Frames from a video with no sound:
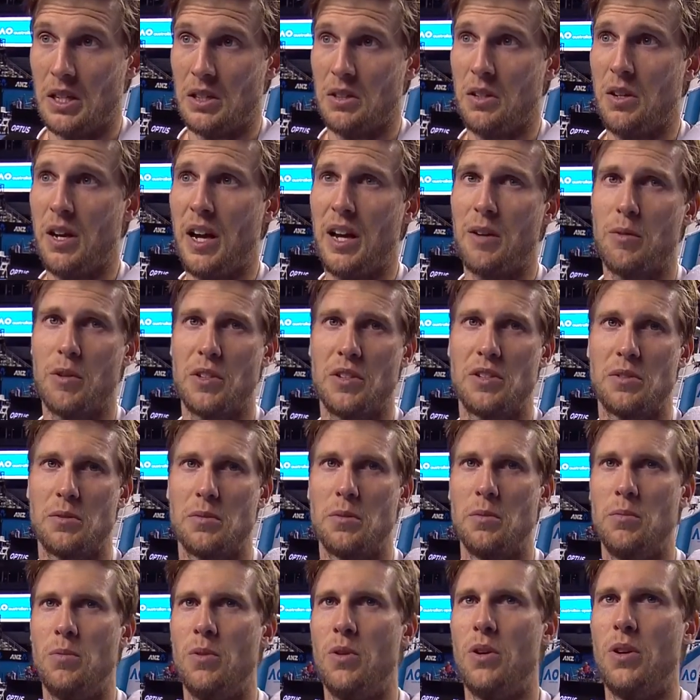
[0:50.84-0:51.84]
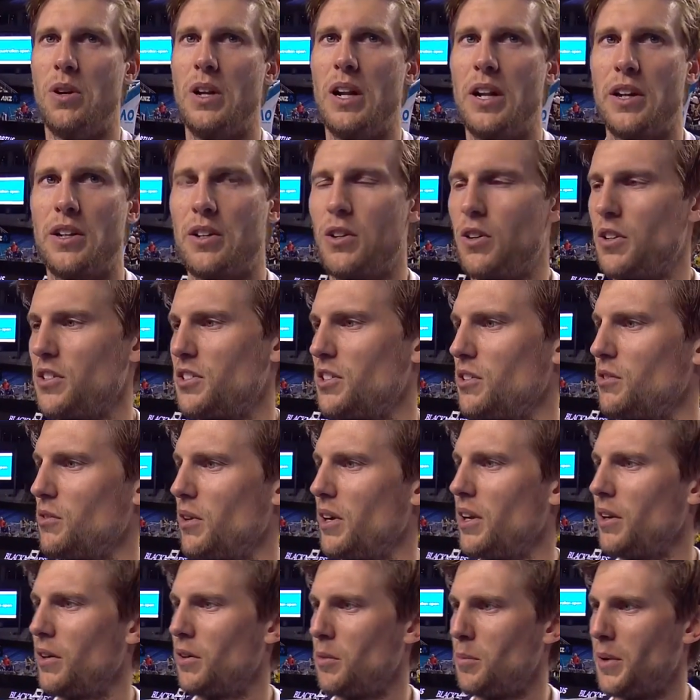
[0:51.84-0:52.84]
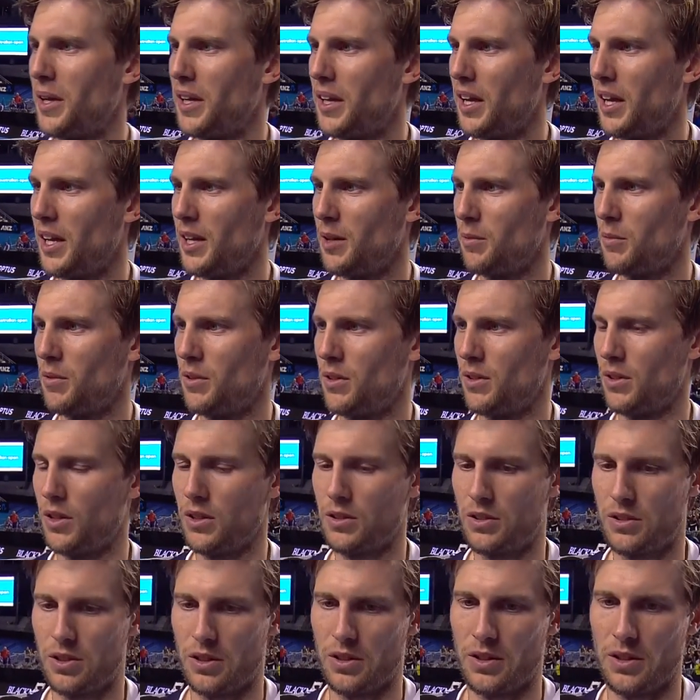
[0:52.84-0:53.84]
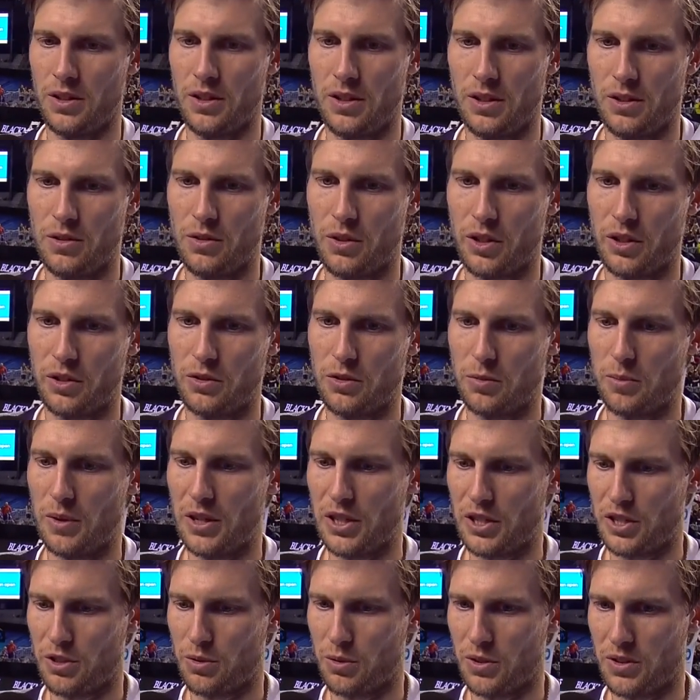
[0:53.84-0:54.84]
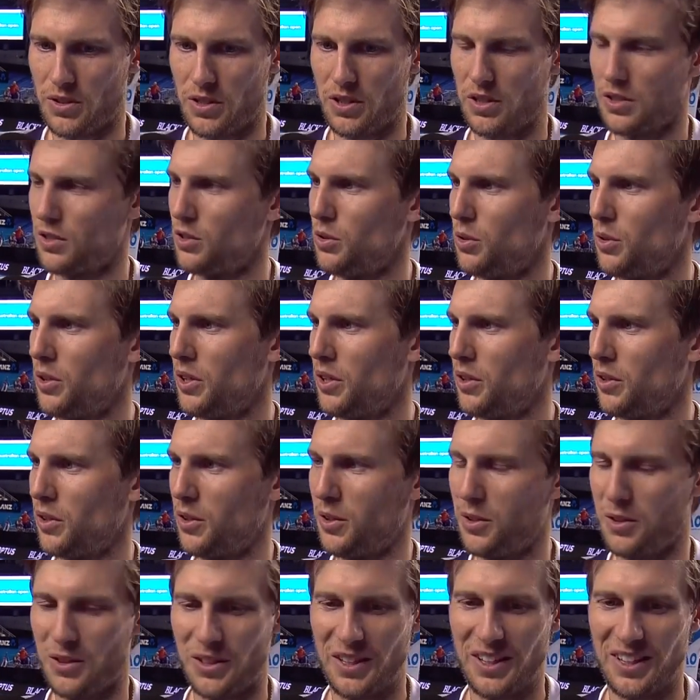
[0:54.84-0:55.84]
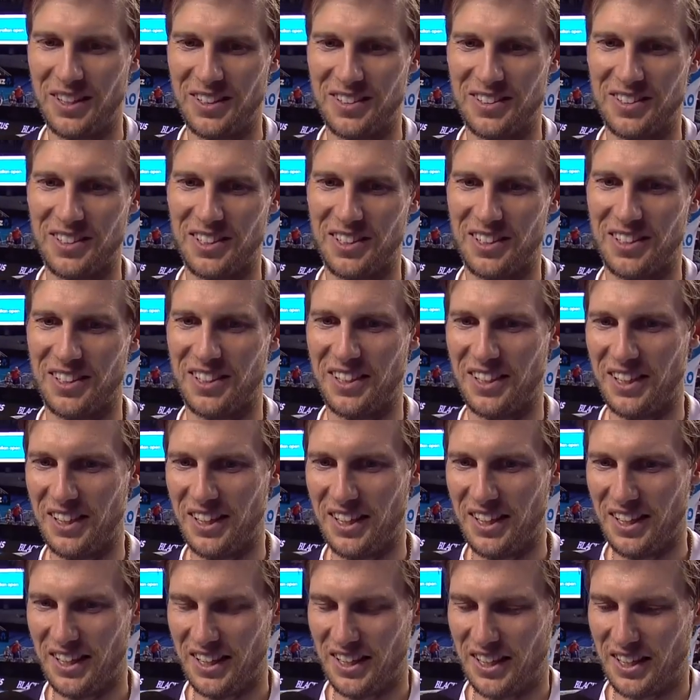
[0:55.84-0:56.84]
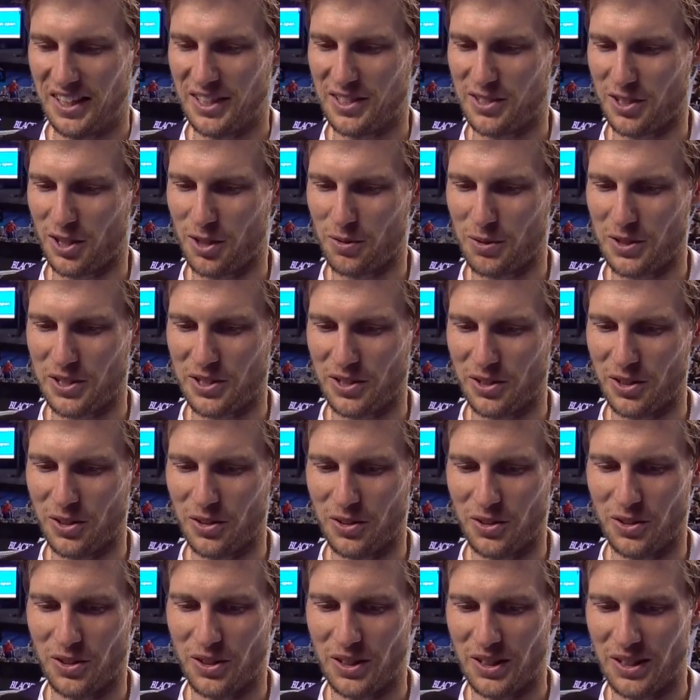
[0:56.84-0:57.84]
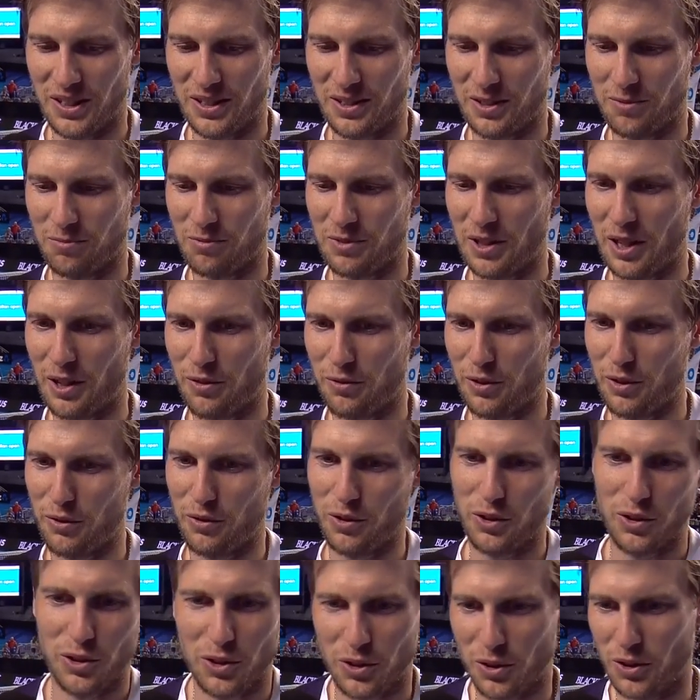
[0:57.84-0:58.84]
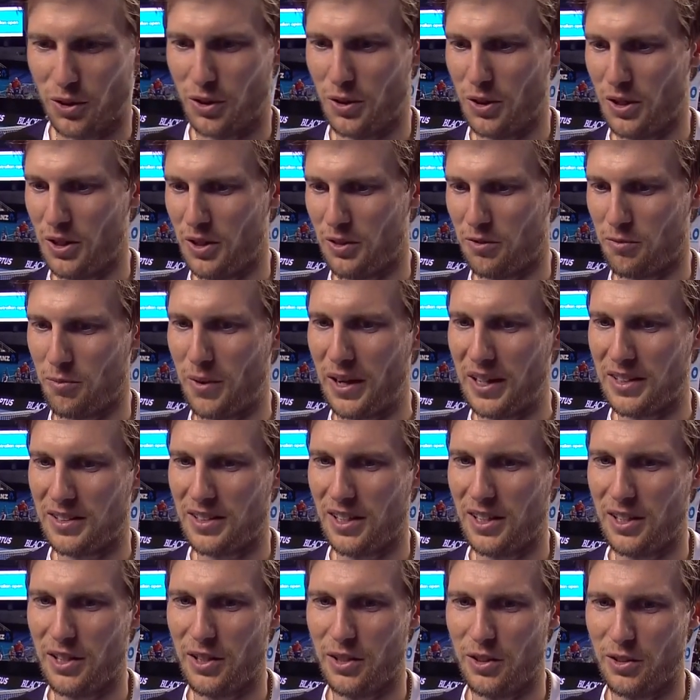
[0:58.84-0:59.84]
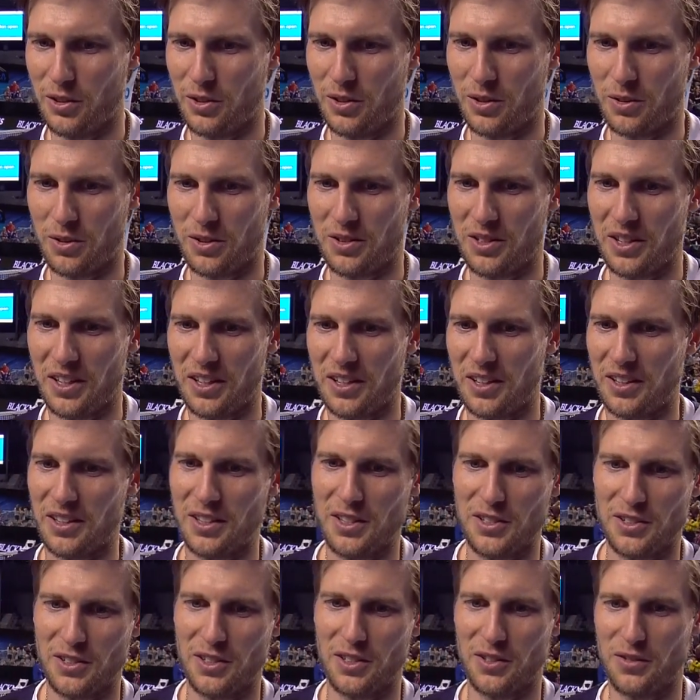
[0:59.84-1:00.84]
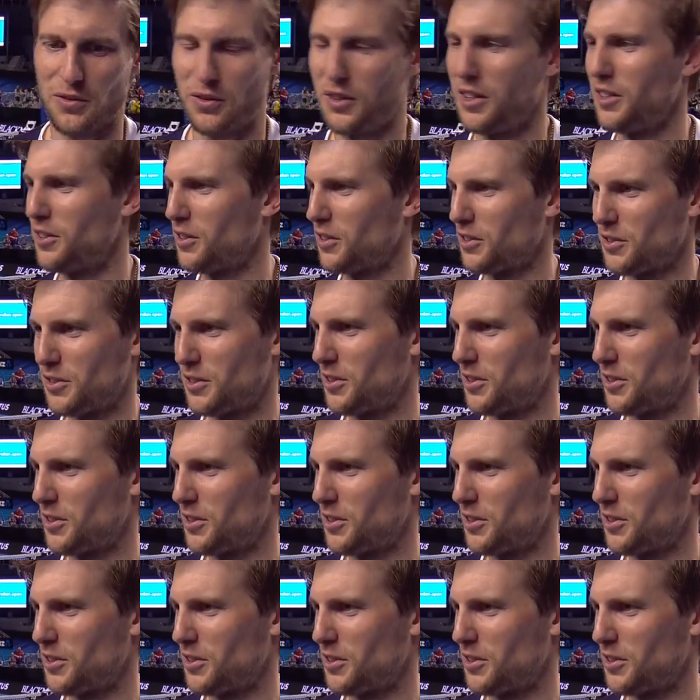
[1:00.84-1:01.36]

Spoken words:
No, I was more like concentrating on my game, not looking too much what he's doing, you know, and it's always, you know, tough if mentally you're thinking he's not fit or